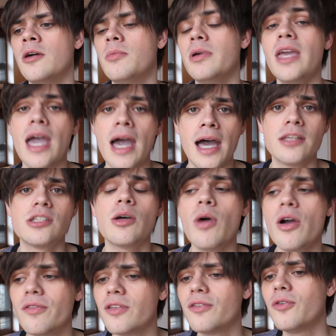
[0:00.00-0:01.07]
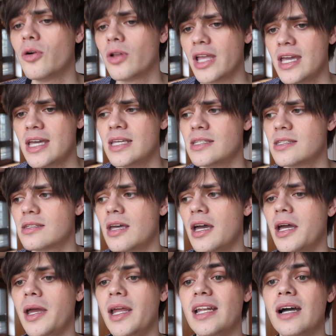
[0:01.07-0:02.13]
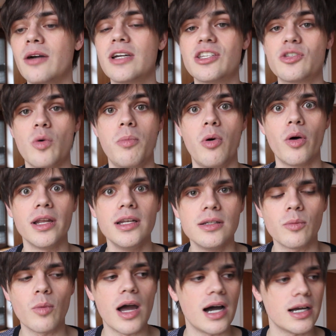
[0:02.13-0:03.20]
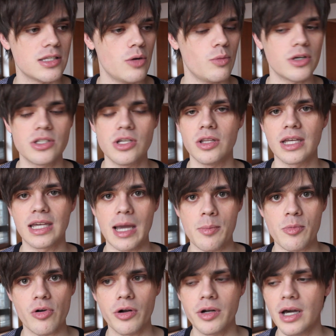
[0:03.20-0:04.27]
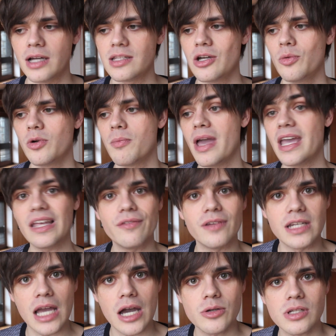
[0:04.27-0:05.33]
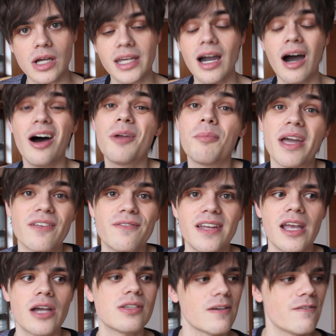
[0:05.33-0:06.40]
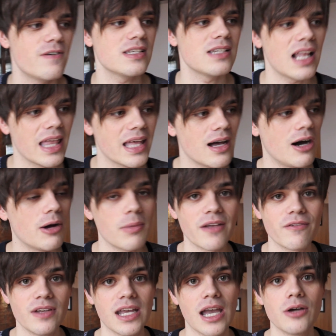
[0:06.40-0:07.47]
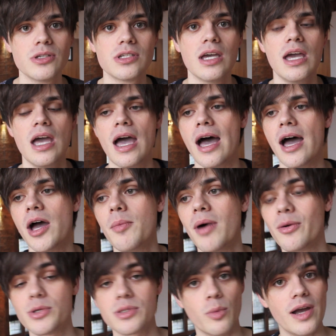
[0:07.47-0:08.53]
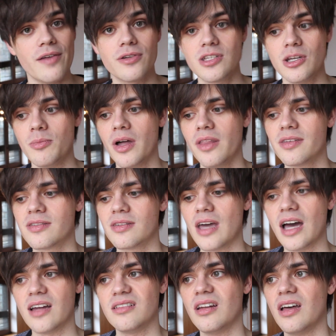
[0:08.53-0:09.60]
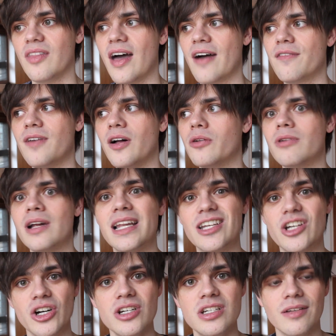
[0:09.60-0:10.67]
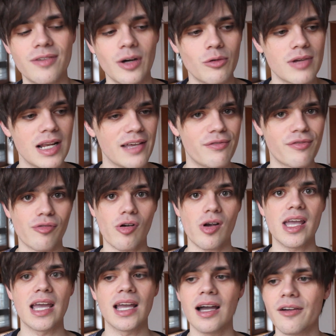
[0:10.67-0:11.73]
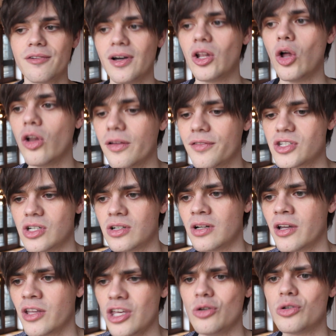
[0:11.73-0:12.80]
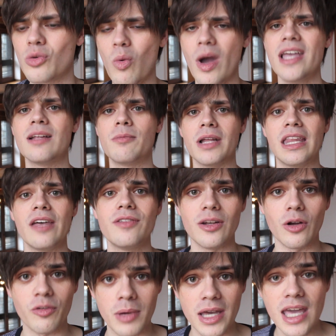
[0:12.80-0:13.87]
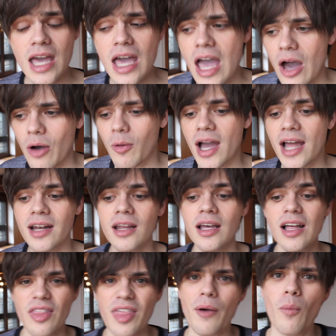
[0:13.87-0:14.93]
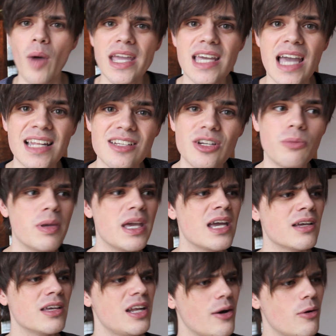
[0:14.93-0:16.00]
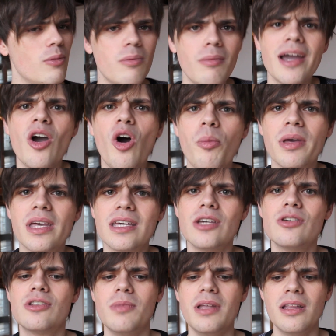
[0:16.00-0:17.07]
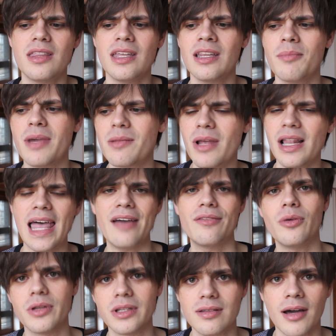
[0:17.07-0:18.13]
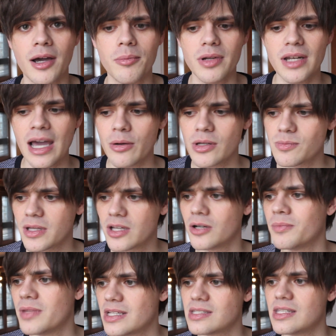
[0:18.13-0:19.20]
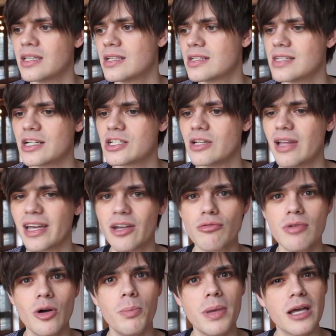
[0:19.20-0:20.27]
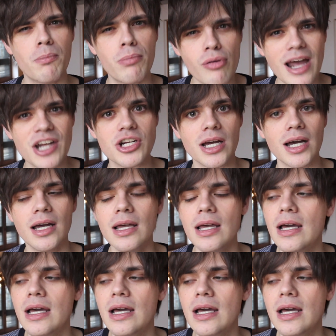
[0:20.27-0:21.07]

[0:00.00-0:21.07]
But yeah, so over the 4 years, it now gets to a point where I don't want to turn the camera on, I don't want to make videos, I can't make videos, I physically can't make videos. I was away for 2 months and that felt really good, it felt really freeing. I felt all of a sudden a huge weight had been lifted off me, when that weight ended up being, you know, my hobby. It used to be the thing that made me laugh all the time, but now it's become this thing that's actually like a real big pressure.